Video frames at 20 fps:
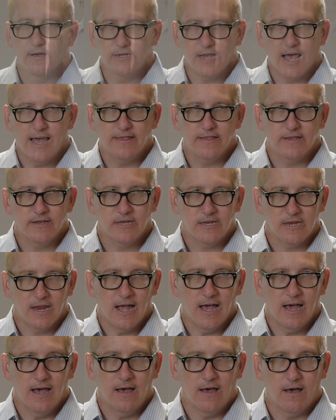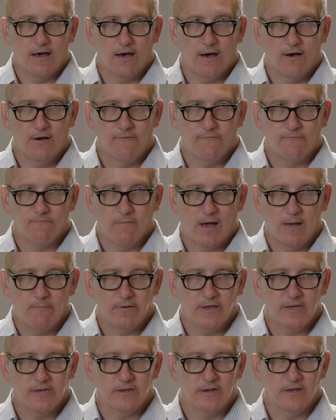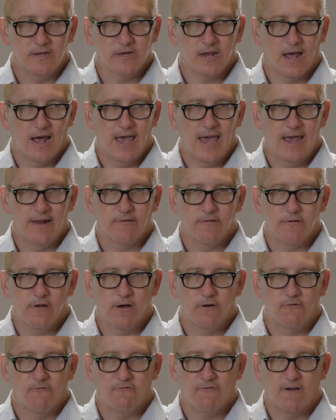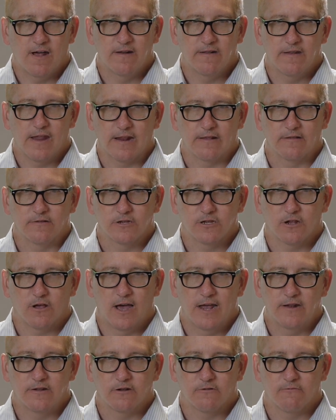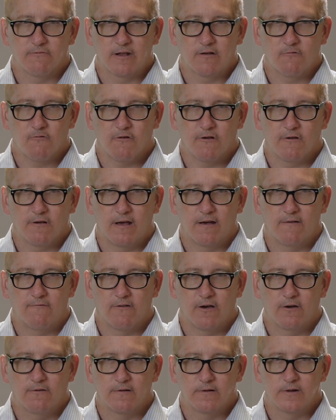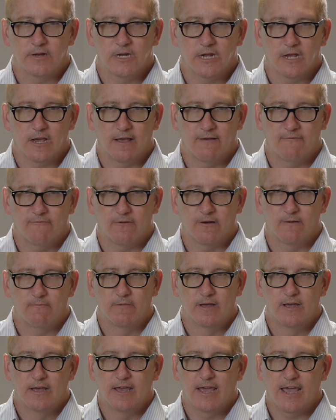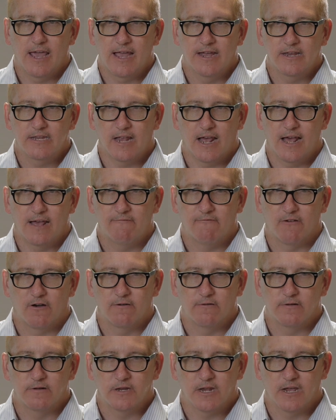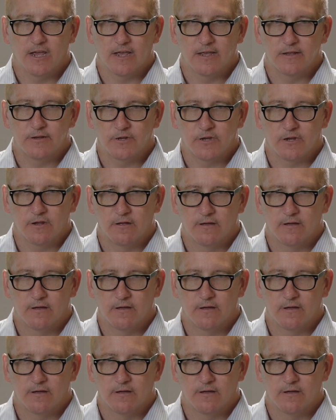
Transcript: at the start of my business, I had no funding, so I had to recruit a volunteer from SI Volunteers.